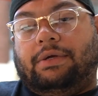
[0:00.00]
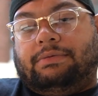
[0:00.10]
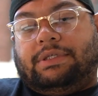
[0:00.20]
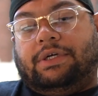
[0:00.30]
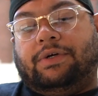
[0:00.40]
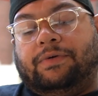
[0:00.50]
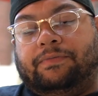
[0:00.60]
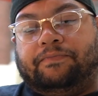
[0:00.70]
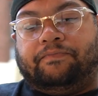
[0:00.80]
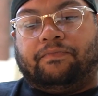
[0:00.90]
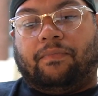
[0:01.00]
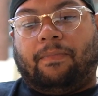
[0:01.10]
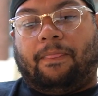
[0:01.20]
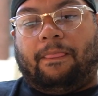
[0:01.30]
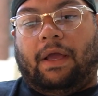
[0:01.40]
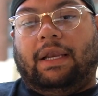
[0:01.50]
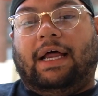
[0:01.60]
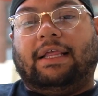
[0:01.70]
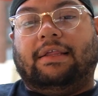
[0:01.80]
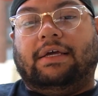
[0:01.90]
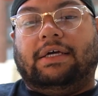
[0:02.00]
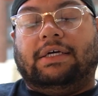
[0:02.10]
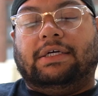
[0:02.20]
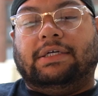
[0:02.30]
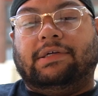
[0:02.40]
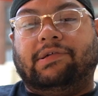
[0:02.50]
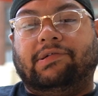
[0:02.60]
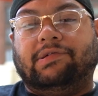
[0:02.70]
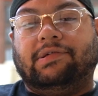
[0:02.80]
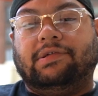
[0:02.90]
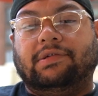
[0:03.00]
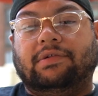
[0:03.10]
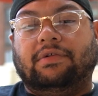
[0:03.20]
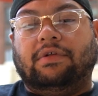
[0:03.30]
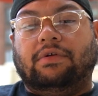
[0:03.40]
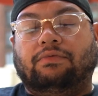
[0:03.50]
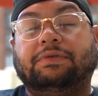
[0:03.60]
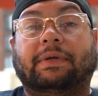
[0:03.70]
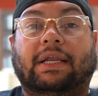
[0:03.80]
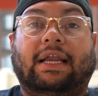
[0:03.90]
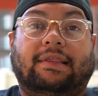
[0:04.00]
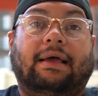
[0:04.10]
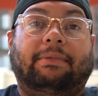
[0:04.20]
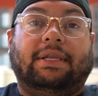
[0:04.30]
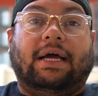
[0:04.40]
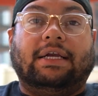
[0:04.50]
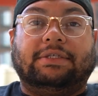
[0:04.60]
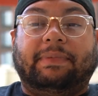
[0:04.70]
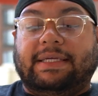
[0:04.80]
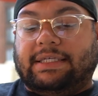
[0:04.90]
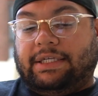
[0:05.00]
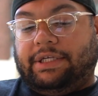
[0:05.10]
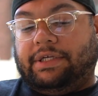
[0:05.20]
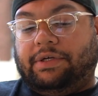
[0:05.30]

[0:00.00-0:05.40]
So a lot of we spend a lot of time in the doctors, basically.